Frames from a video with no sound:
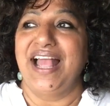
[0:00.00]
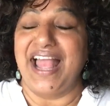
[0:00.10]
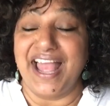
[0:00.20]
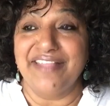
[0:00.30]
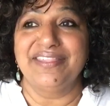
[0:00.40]

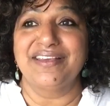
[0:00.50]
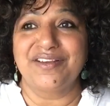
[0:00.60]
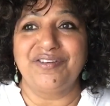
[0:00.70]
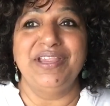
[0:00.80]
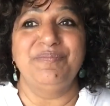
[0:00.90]
and the
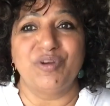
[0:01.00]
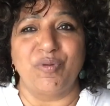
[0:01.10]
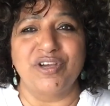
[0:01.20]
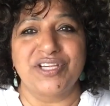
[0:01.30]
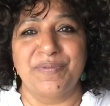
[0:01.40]
cream to
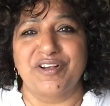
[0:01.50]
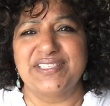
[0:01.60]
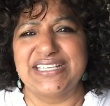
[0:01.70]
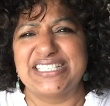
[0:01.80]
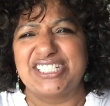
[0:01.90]
moisture,
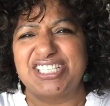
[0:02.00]
because it